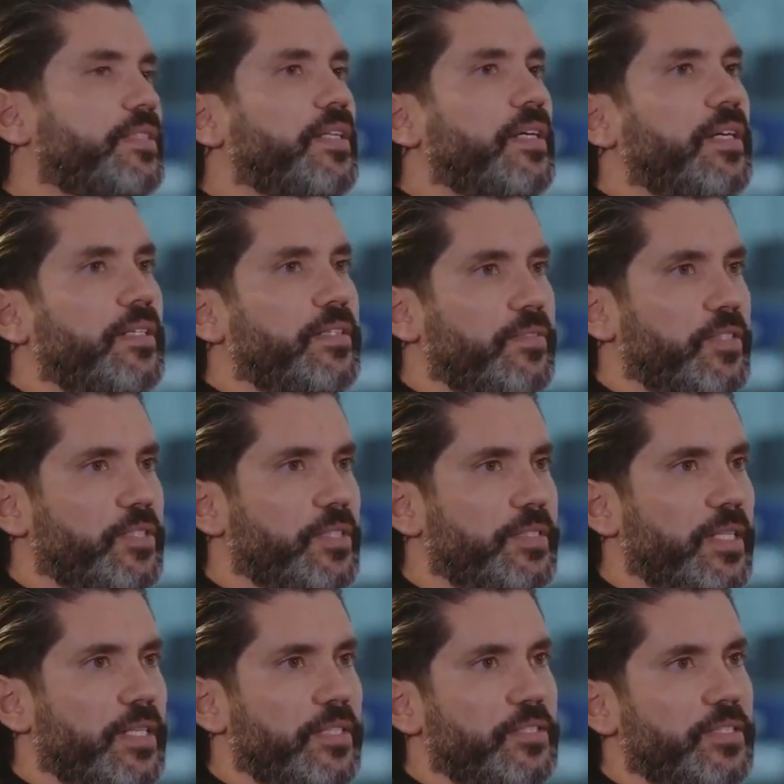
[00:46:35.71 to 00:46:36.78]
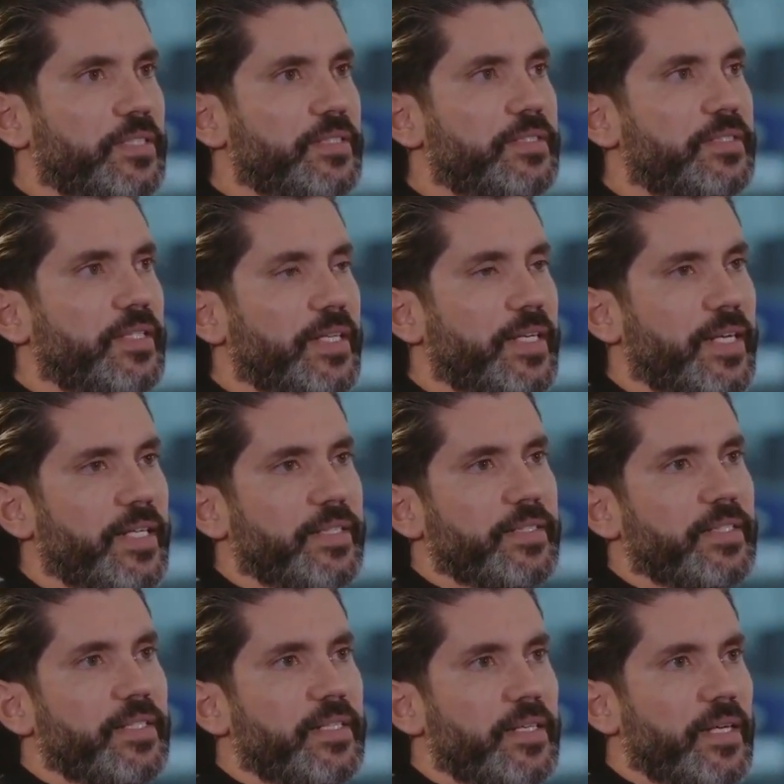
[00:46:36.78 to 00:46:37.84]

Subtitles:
in artificial intelligence, again,